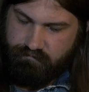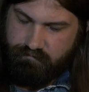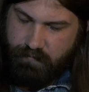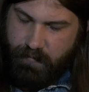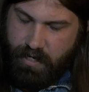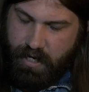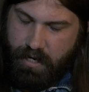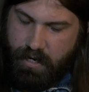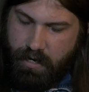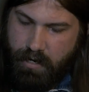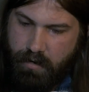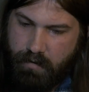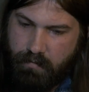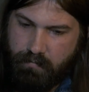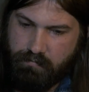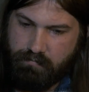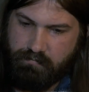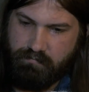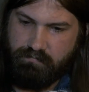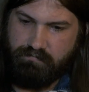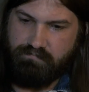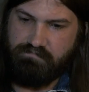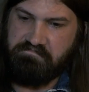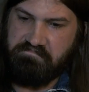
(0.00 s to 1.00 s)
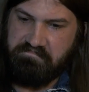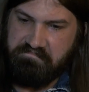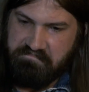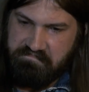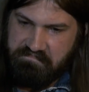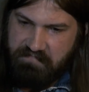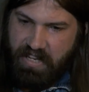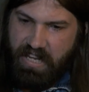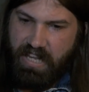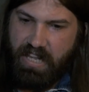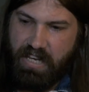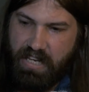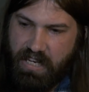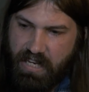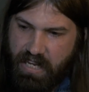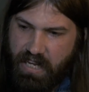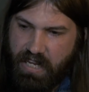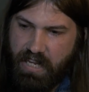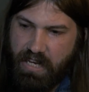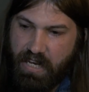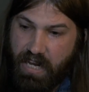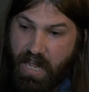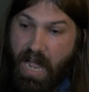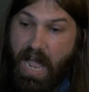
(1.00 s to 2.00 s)
You know,
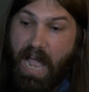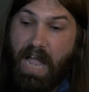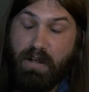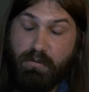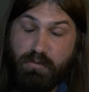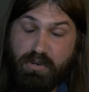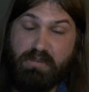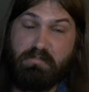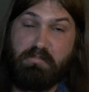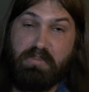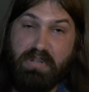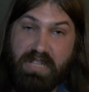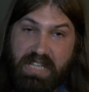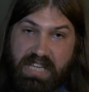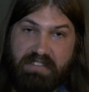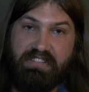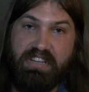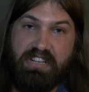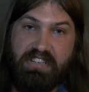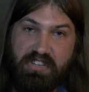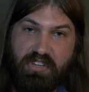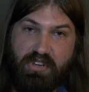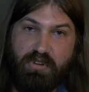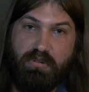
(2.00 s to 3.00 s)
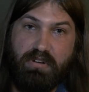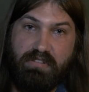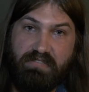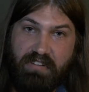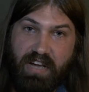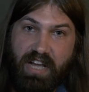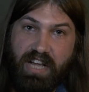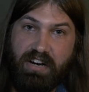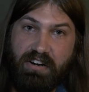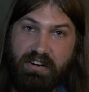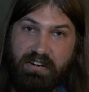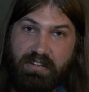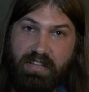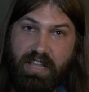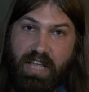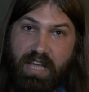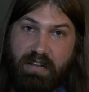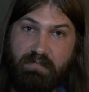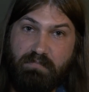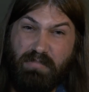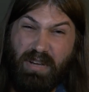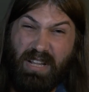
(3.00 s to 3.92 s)
and I would believe it too if I heard that.